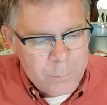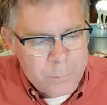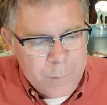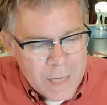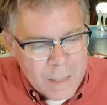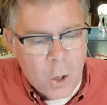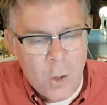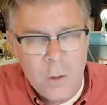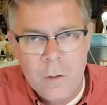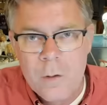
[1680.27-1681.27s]

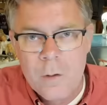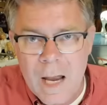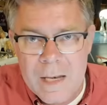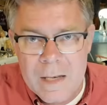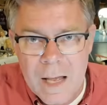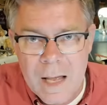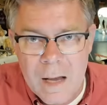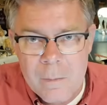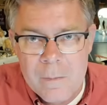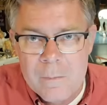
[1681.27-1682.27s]
pickle right
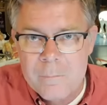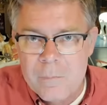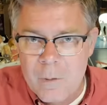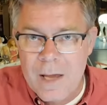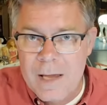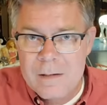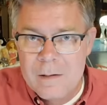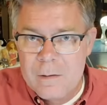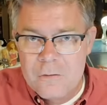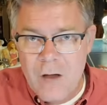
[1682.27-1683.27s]
now right?
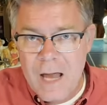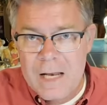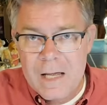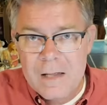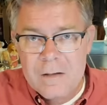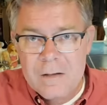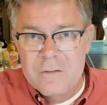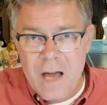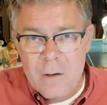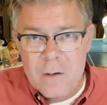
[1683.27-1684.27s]
China,
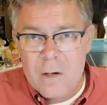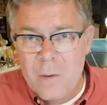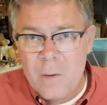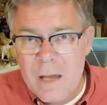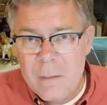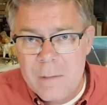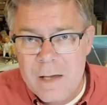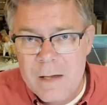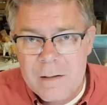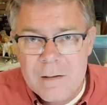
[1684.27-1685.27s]
Saudi
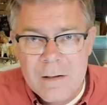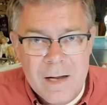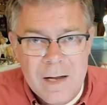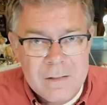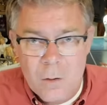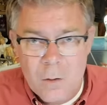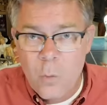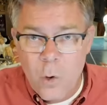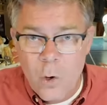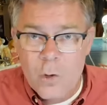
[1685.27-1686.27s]
Arabia, right? The
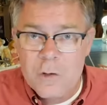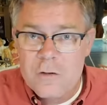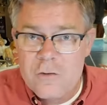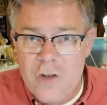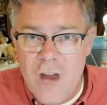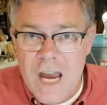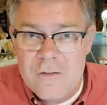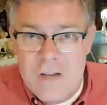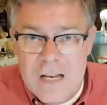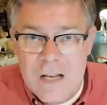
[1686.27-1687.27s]
world is
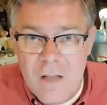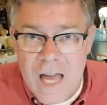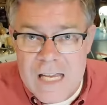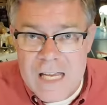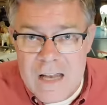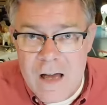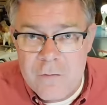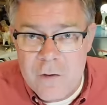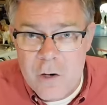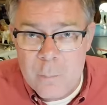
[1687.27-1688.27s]
changing like
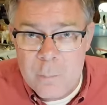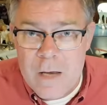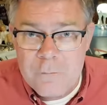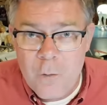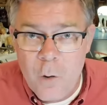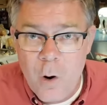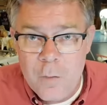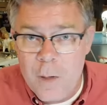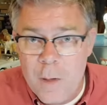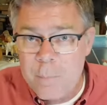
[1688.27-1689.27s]
never before.
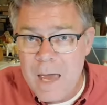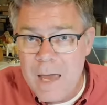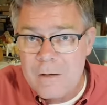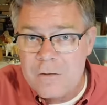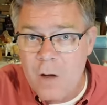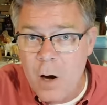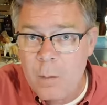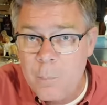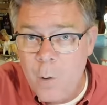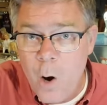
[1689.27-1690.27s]
The banks are
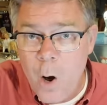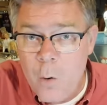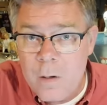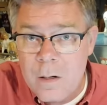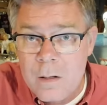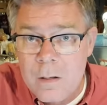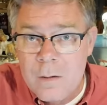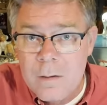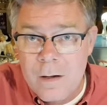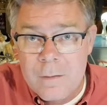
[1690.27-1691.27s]
broke.
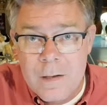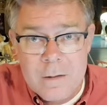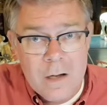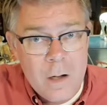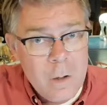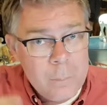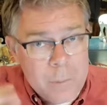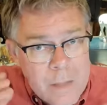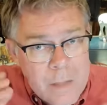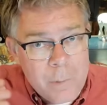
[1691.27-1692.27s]
Oh, you know,
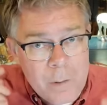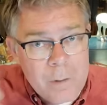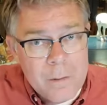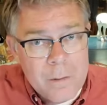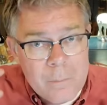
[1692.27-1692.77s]
people